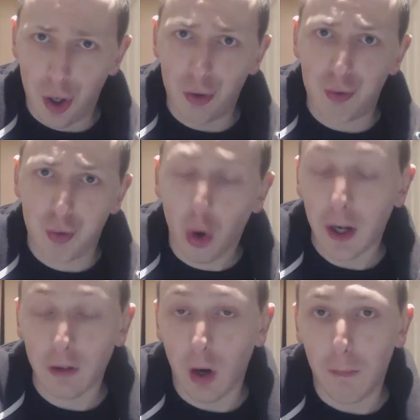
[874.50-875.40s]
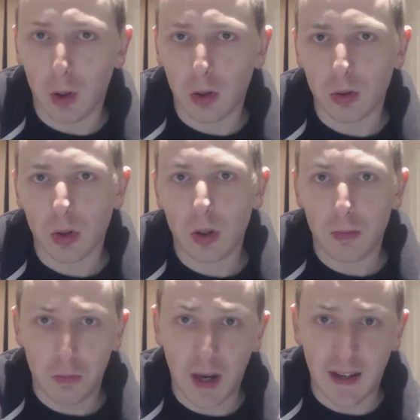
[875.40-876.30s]
the Royal Rumble
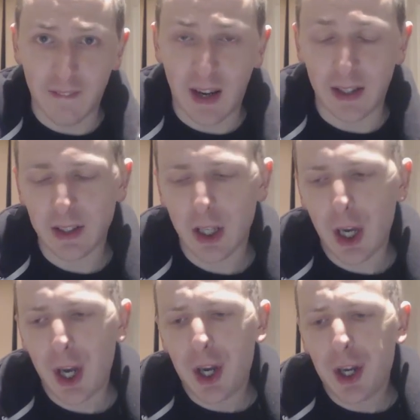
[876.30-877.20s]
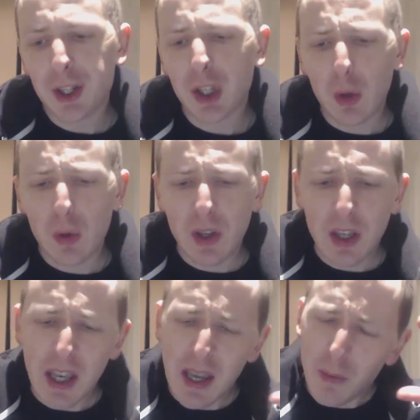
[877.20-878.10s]
main event. So
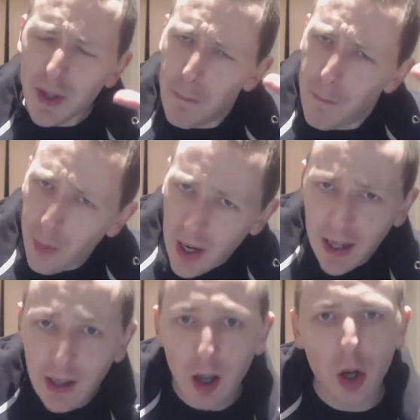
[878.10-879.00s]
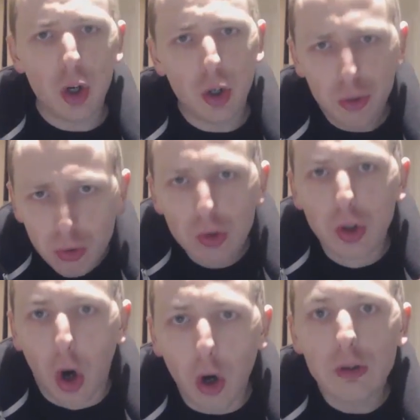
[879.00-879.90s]
it was a bit
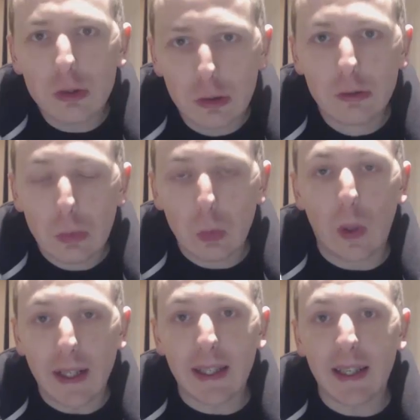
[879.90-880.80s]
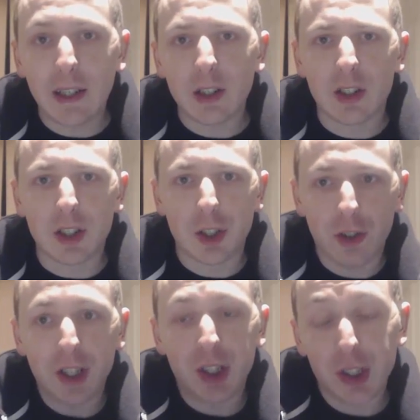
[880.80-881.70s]
long-winded to
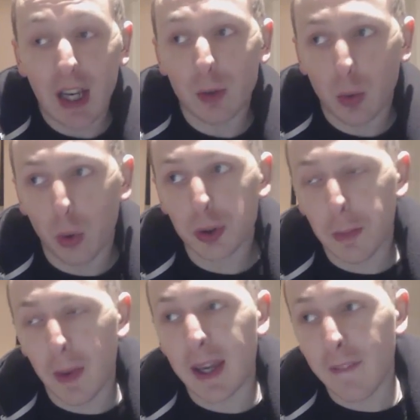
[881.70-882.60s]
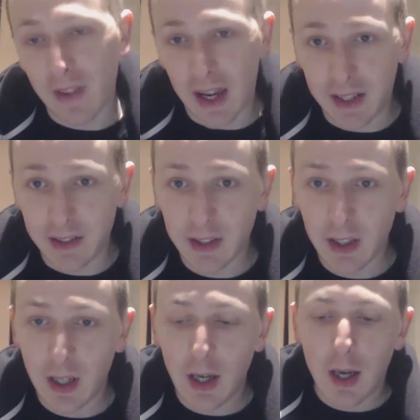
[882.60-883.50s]
stretch this out towards the main
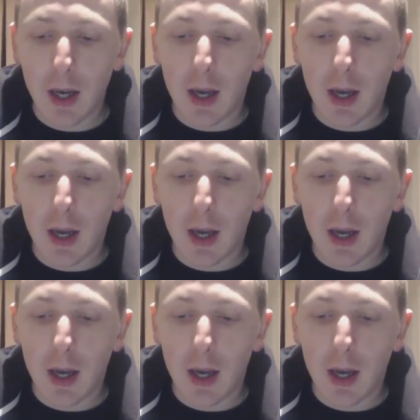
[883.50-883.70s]
event.